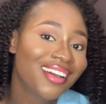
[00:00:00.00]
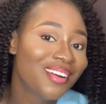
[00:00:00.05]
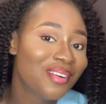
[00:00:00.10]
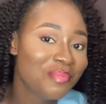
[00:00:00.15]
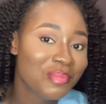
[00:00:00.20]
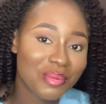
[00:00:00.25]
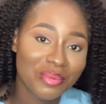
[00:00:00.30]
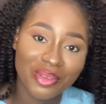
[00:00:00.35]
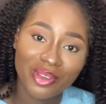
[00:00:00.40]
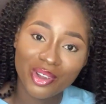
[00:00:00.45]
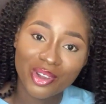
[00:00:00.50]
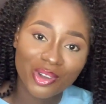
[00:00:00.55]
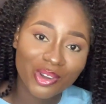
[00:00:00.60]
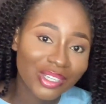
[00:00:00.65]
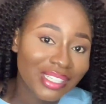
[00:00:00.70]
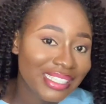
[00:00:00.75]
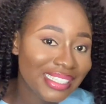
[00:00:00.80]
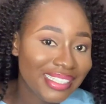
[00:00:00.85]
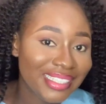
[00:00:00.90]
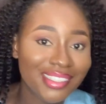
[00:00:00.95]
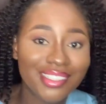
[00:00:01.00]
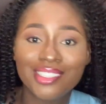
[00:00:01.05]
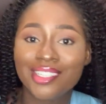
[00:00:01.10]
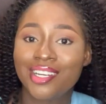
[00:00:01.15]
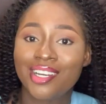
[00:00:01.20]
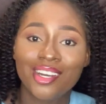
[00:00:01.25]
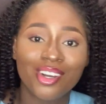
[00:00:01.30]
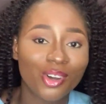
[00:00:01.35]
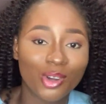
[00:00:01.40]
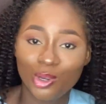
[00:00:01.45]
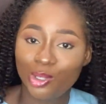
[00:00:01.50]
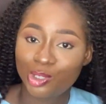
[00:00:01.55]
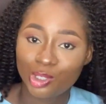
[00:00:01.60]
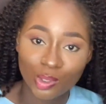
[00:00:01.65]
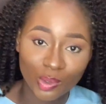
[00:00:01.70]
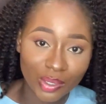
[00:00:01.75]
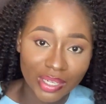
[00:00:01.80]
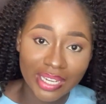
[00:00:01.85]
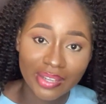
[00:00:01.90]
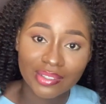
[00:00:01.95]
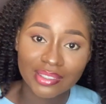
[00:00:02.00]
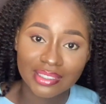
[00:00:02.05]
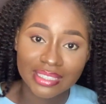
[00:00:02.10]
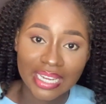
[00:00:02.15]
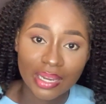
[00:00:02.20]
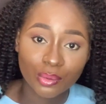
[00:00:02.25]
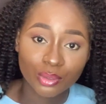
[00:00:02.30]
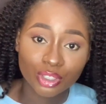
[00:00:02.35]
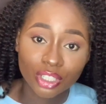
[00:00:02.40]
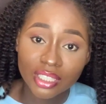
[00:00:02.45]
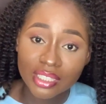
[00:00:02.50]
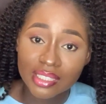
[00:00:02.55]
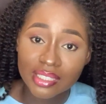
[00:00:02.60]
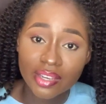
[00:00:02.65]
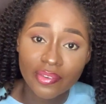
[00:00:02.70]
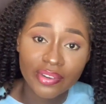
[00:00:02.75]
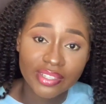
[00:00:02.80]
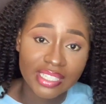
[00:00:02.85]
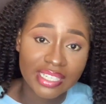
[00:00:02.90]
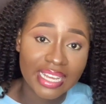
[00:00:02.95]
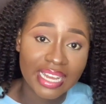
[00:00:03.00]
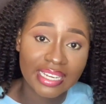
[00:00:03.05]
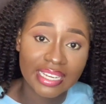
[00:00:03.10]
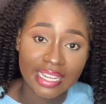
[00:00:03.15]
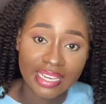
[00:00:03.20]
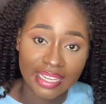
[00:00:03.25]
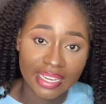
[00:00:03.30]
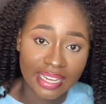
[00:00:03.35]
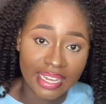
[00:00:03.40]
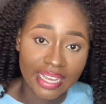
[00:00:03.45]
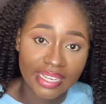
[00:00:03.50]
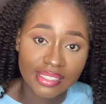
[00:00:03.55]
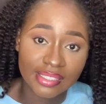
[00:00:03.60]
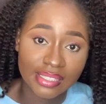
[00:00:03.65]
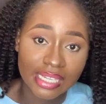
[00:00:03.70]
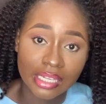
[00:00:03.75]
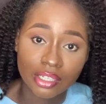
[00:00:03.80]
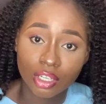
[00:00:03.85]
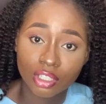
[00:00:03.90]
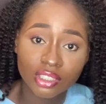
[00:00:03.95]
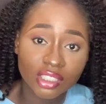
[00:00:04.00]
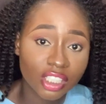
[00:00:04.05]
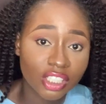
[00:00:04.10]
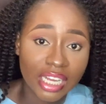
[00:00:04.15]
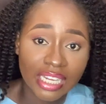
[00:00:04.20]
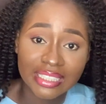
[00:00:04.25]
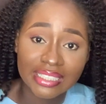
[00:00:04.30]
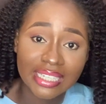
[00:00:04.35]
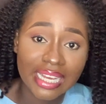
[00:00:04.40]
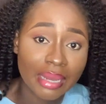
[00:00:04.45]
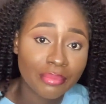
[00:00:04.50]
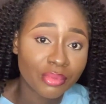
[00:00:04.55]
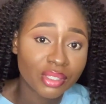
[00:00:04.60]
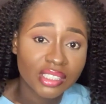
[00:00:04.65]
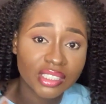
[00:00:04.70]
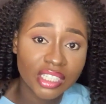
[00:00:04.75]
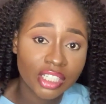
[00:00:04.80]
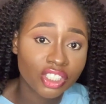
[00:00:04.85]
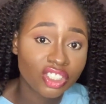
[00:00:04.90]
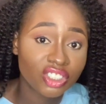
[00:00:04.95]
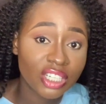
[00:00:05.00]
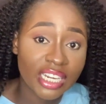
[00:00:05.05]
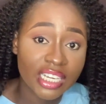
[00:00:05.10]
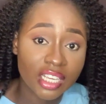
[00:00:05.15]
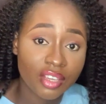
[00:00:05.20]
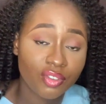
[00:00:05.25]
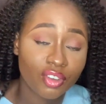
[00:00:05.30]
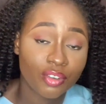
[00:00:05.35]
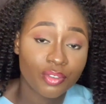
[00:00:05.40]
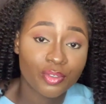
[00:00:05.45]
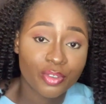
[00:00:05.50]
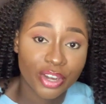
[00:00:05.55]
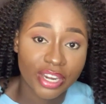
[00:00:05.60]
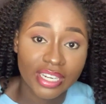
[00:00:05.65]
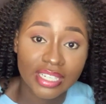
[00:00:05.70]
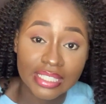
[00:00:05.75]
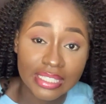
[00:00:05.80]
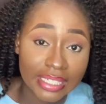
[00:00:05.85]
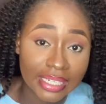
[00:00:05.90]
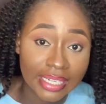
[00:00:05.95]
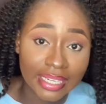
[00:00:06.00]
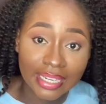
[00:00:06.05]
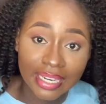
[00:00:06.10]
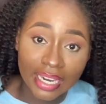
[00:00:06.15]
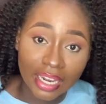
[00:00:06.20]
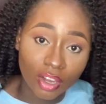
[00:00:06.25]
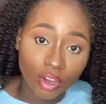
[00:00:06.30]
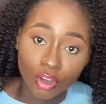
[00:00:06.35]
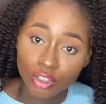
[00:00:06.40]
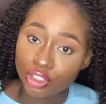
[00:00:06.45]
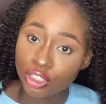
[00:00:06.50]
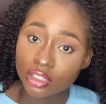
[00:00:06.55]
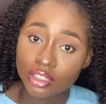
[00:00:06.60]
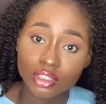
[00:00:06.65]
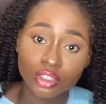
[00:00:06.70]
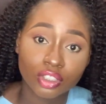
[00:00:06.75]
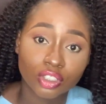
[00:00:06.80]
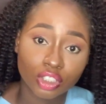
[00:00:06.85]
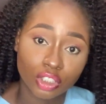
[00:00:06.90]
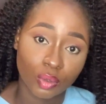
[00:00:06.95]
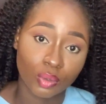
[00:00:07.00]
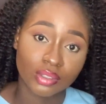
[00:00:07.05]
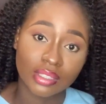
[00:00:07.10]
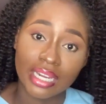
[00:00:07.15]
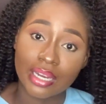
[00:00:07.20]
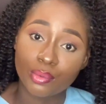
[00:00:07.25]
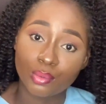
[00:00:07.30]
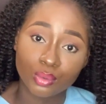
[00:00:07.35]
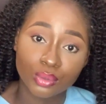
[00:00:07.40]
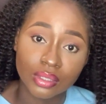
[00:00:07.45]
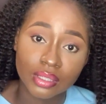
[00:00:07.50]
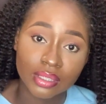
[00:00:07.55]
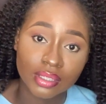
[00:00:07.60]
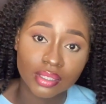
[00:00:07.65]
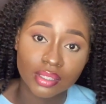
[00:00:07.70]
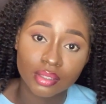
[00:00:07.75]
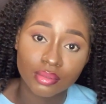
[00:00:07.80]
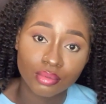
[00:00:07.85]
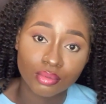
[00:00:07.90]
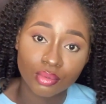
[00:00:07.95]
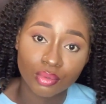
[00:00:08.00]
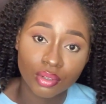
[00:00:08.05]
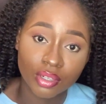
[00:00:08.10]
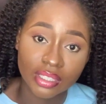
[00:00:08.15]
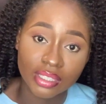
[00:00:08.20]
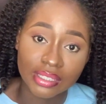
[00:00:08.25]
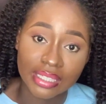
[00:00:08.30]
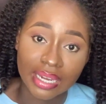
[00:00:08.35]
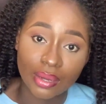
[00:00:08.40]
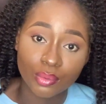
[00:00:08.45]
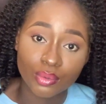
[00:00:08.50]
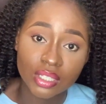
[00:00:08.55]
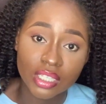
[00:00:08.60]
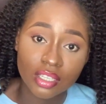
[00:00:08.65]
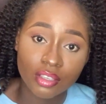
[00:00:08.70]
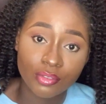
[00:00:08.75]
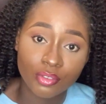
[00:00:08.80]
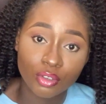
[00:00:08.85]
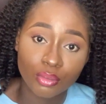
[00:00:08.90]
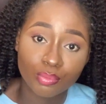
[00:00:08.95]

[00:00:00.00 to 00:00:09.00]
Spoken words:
maybe your colleague or someone else that will just critically analyze. I'm not saying you can give your friend or just someone that won't give you